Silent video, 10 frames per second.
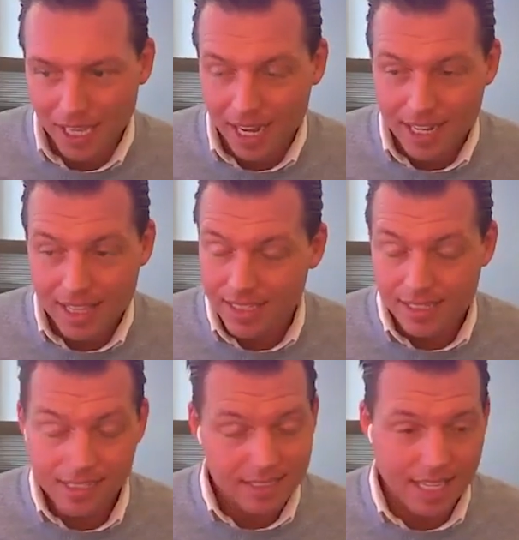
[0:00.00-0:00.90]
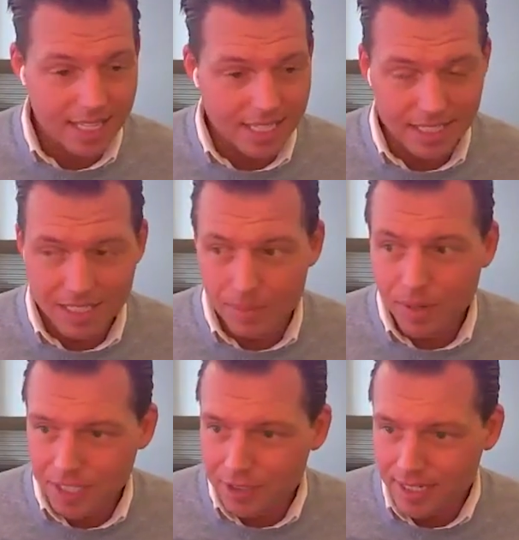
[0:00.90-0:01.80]
And I think, honestly, I think this is the
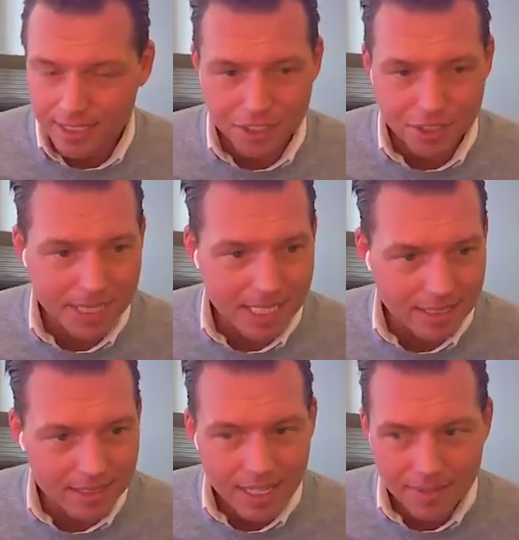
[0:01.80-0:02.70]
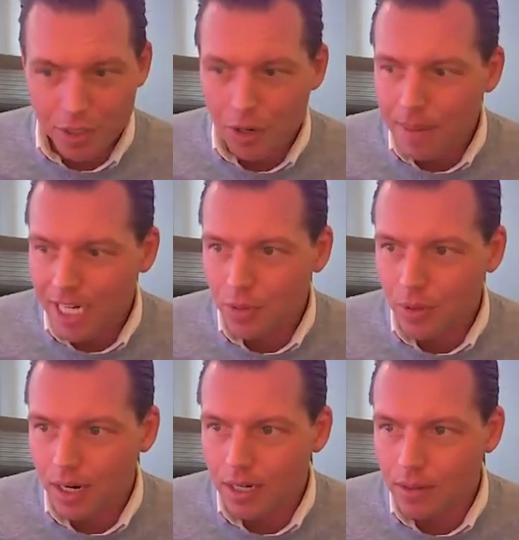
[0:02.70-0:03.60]
perfect transition because if you go back to
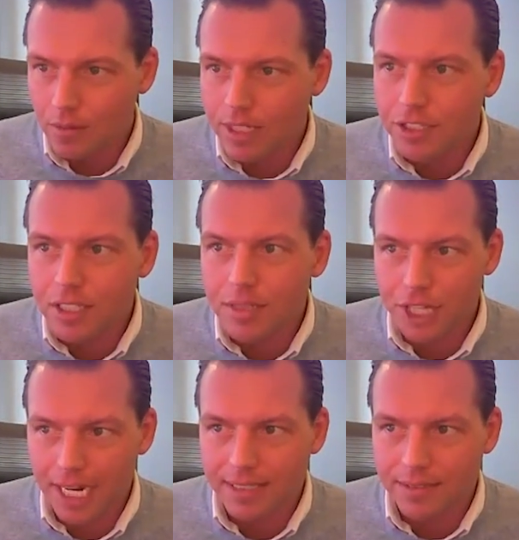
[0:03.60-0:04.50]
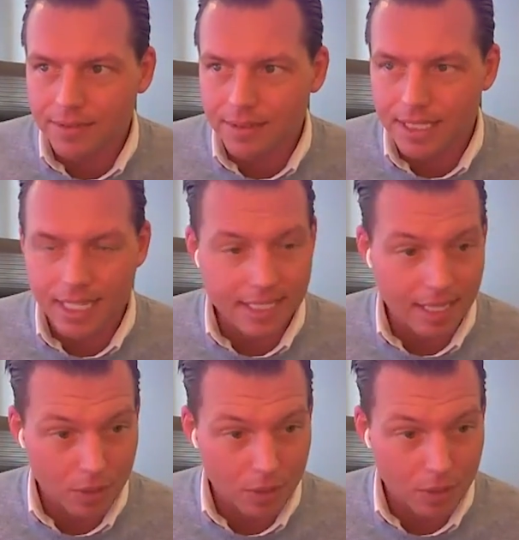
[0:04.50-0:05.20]
our original objective and the idea that